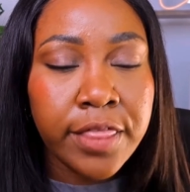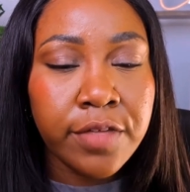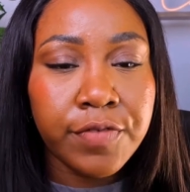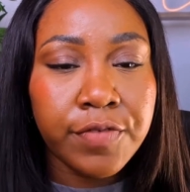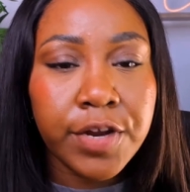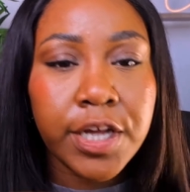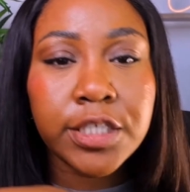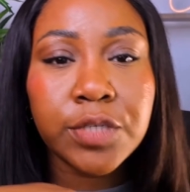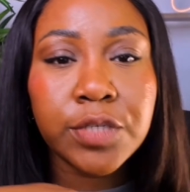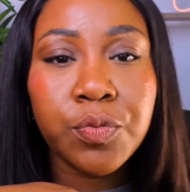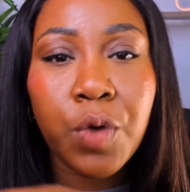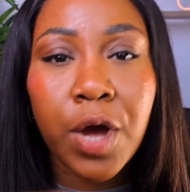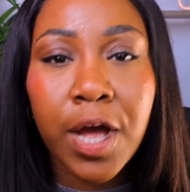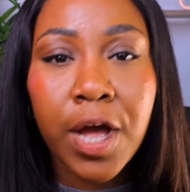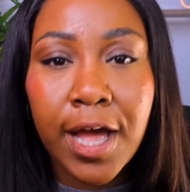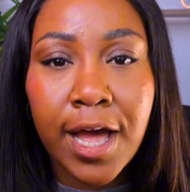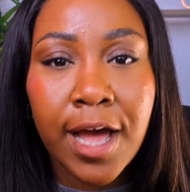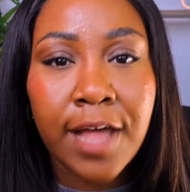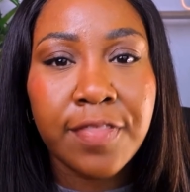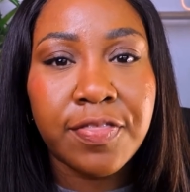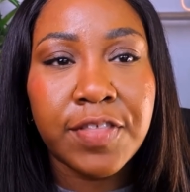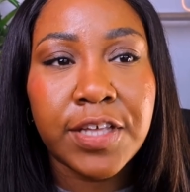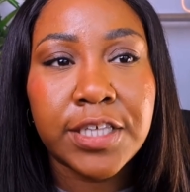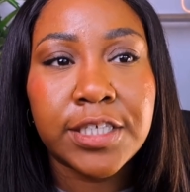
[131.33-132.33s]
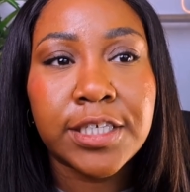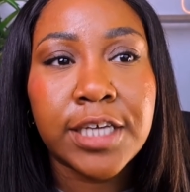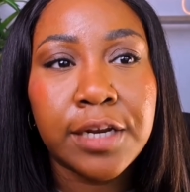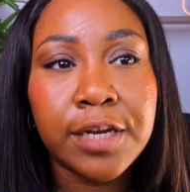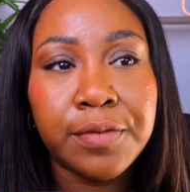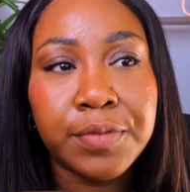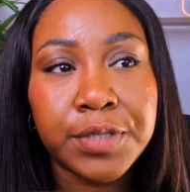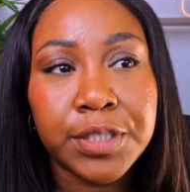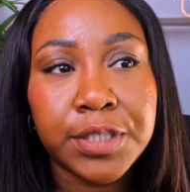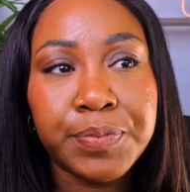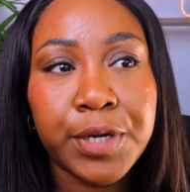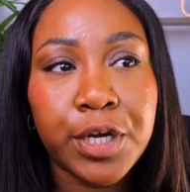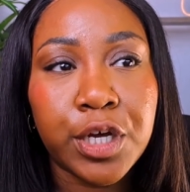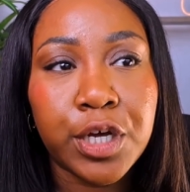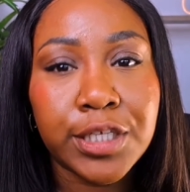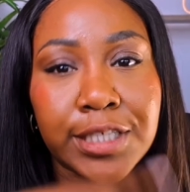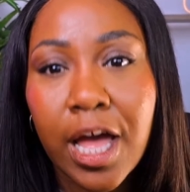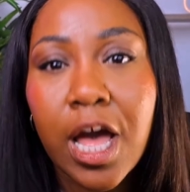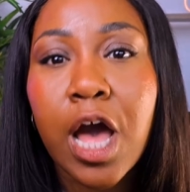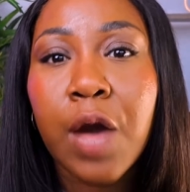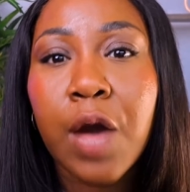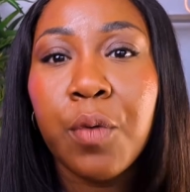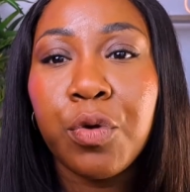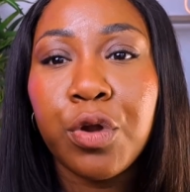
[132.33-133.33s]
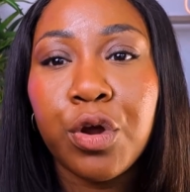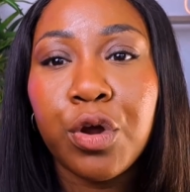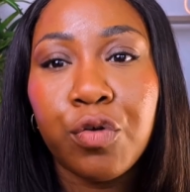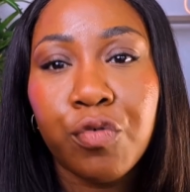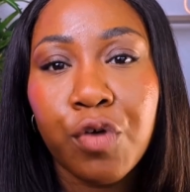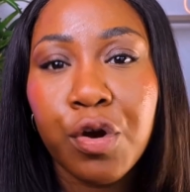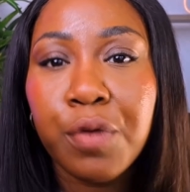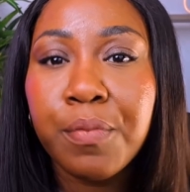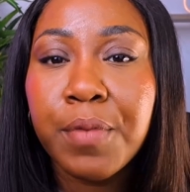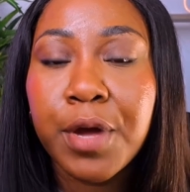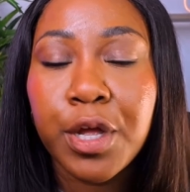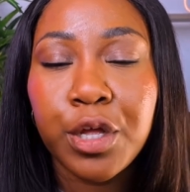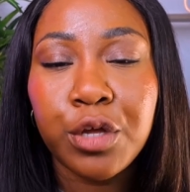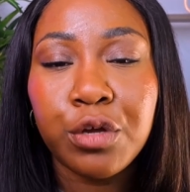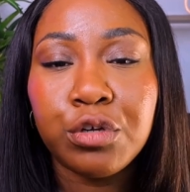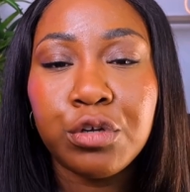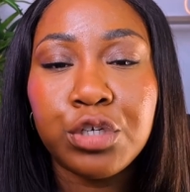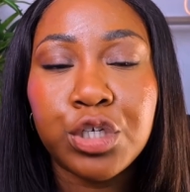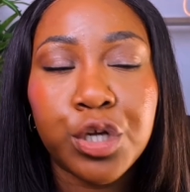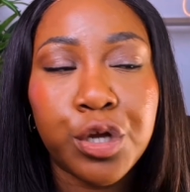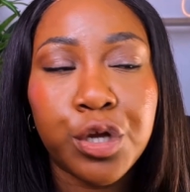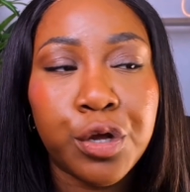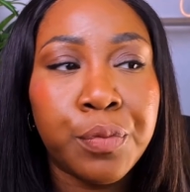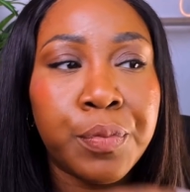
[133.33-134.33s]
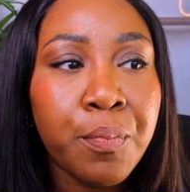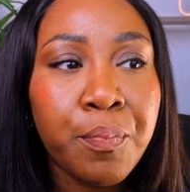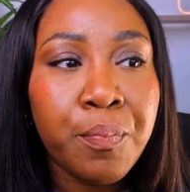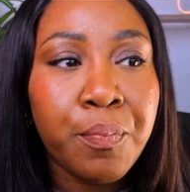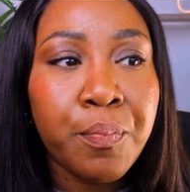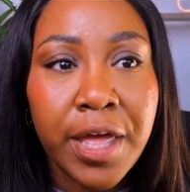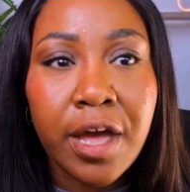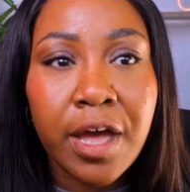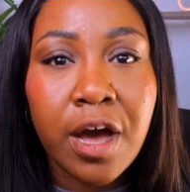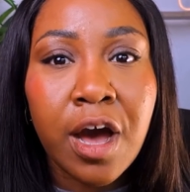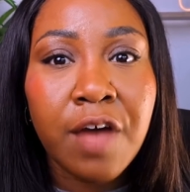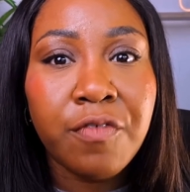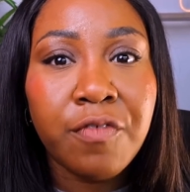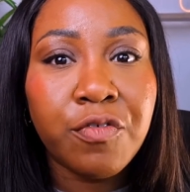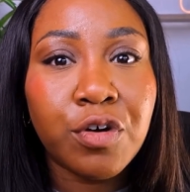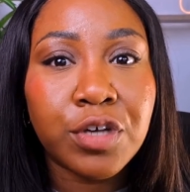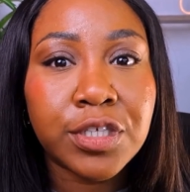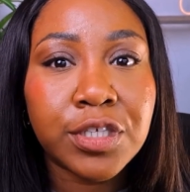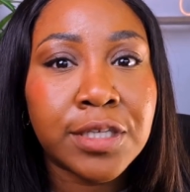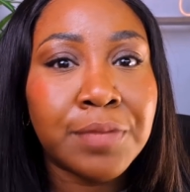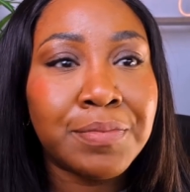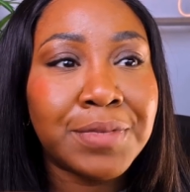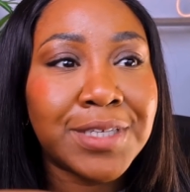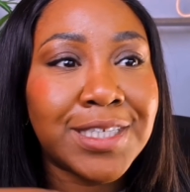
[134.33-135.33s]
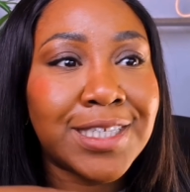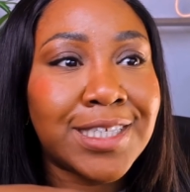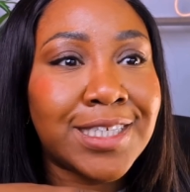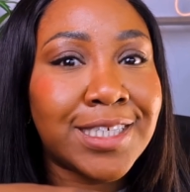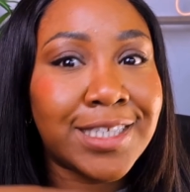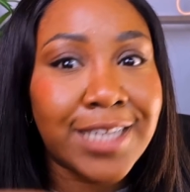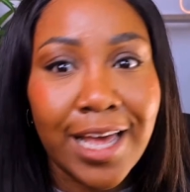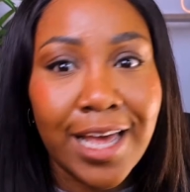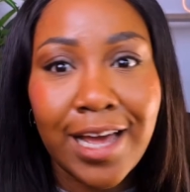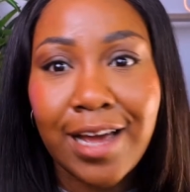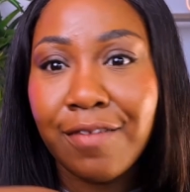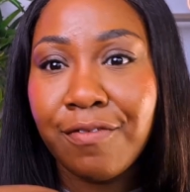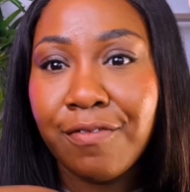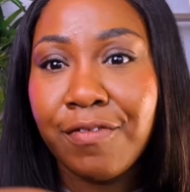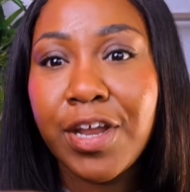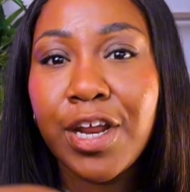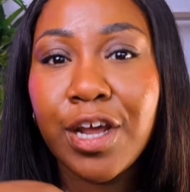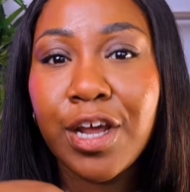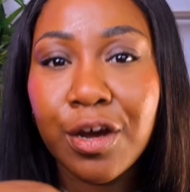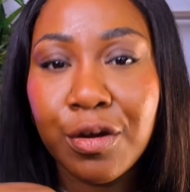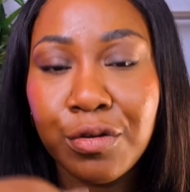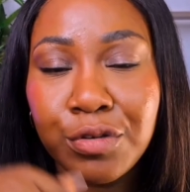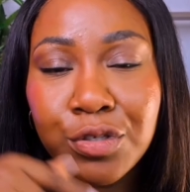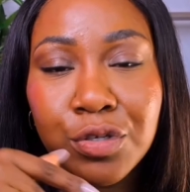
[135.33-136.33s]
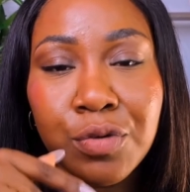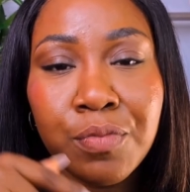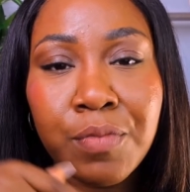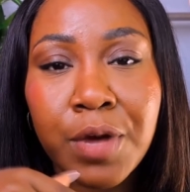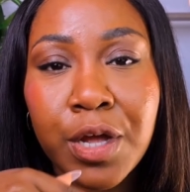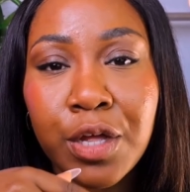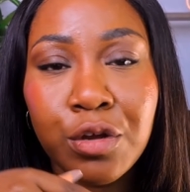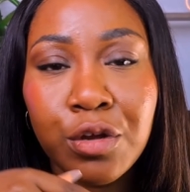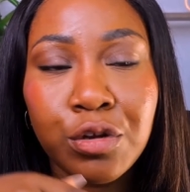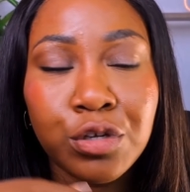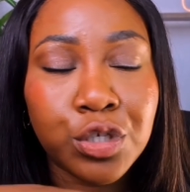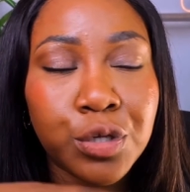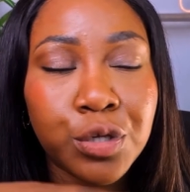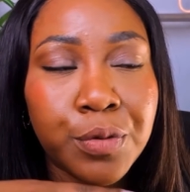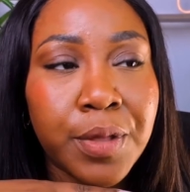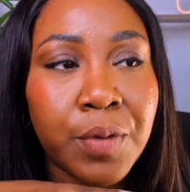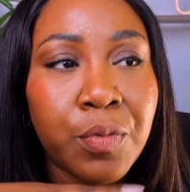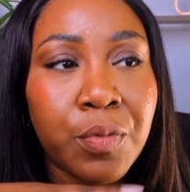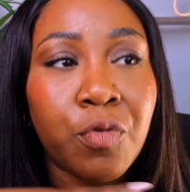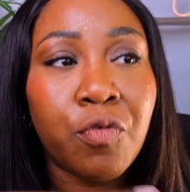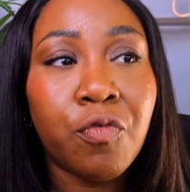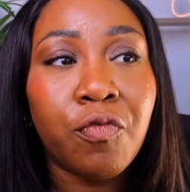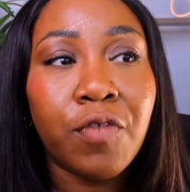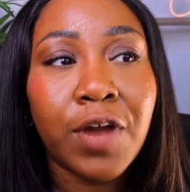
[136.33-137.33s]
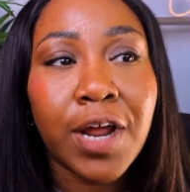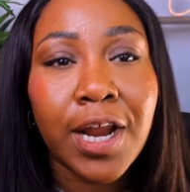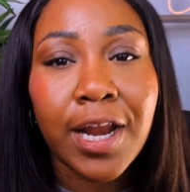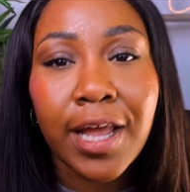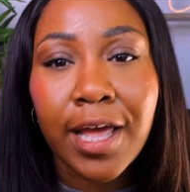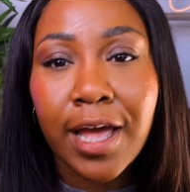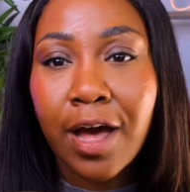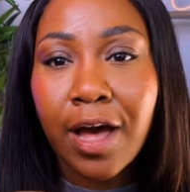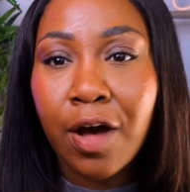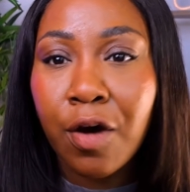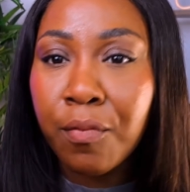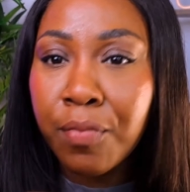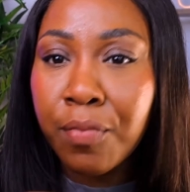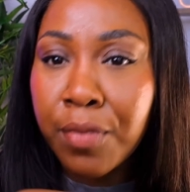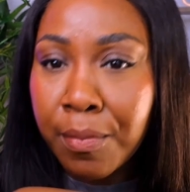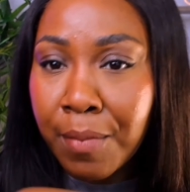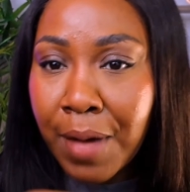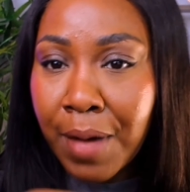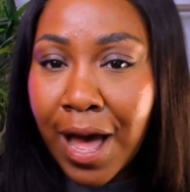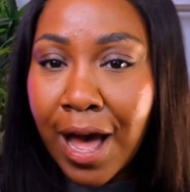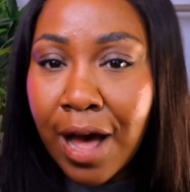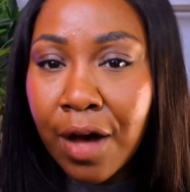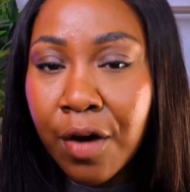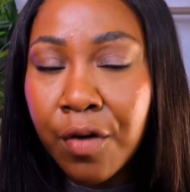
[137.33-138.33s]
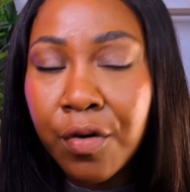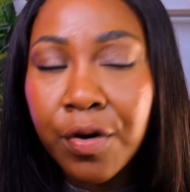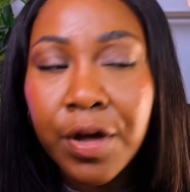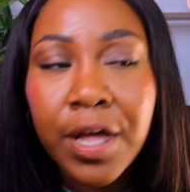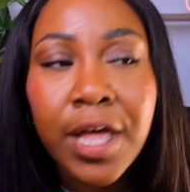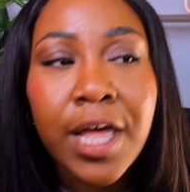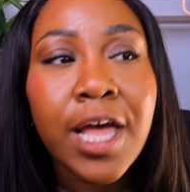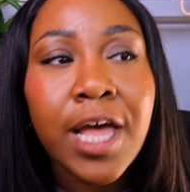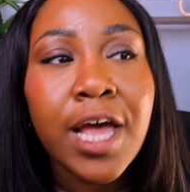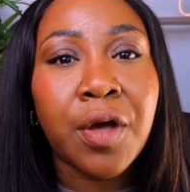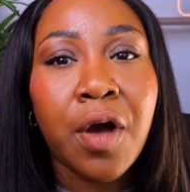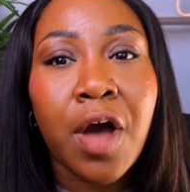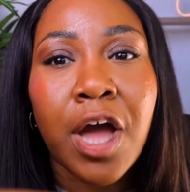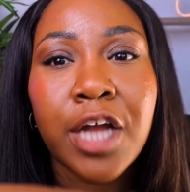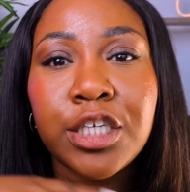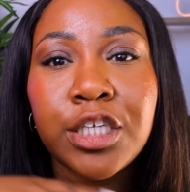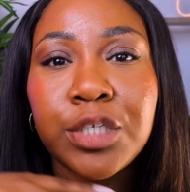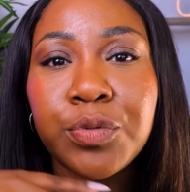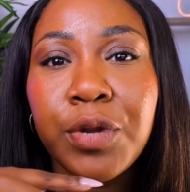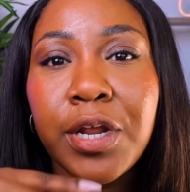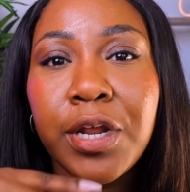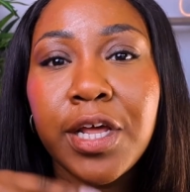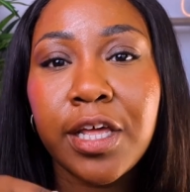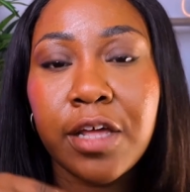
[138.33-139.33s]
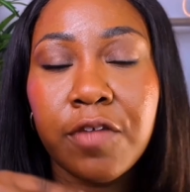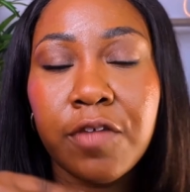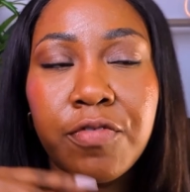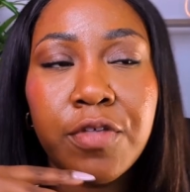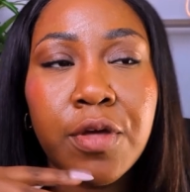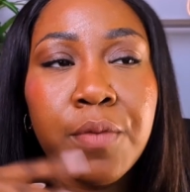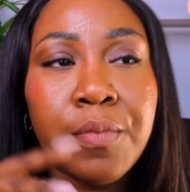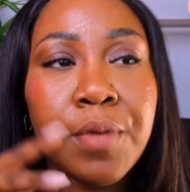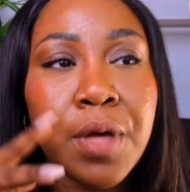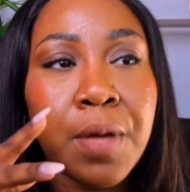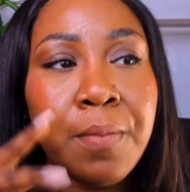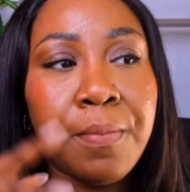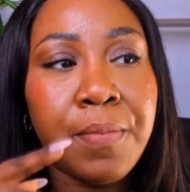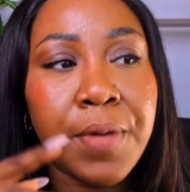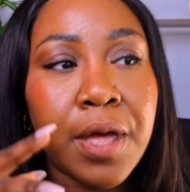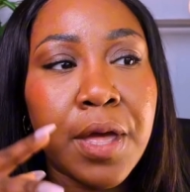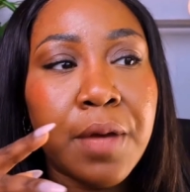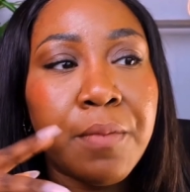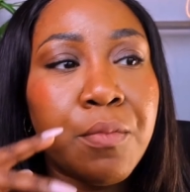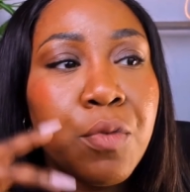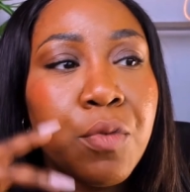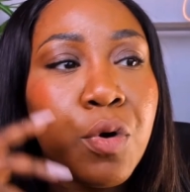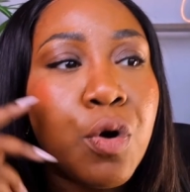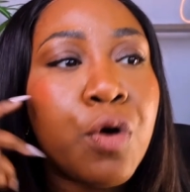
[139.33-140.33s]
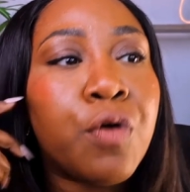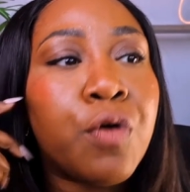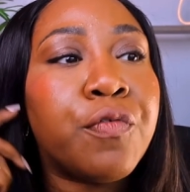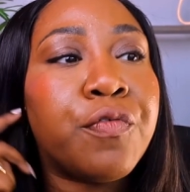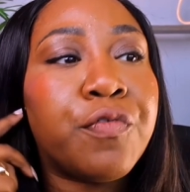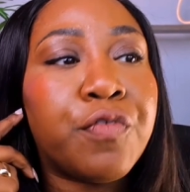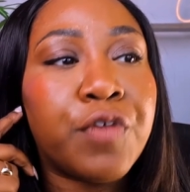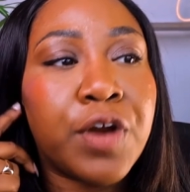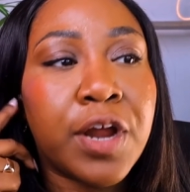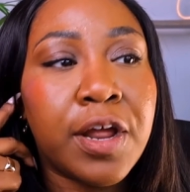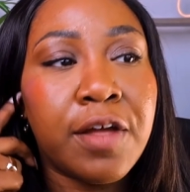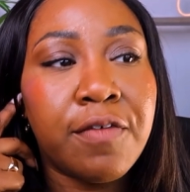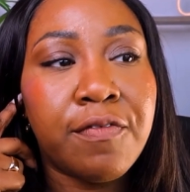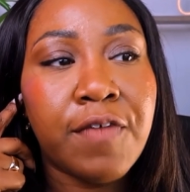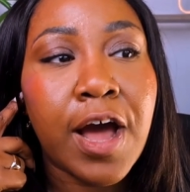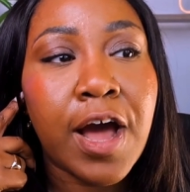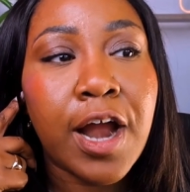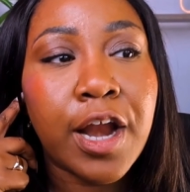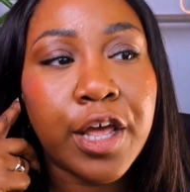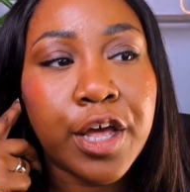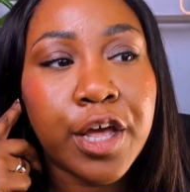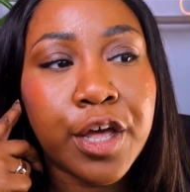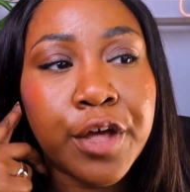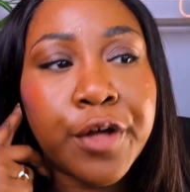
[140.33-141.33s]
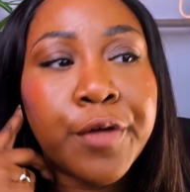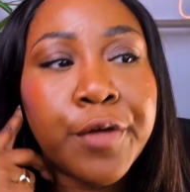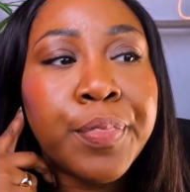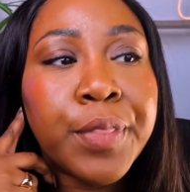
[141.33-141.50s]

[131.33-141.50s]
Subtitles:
the reason why I add this in is because I want to grow my YouTube. B, I've got some sick videos on my YouTube that will really help them out. I just want to give them a bit more free value.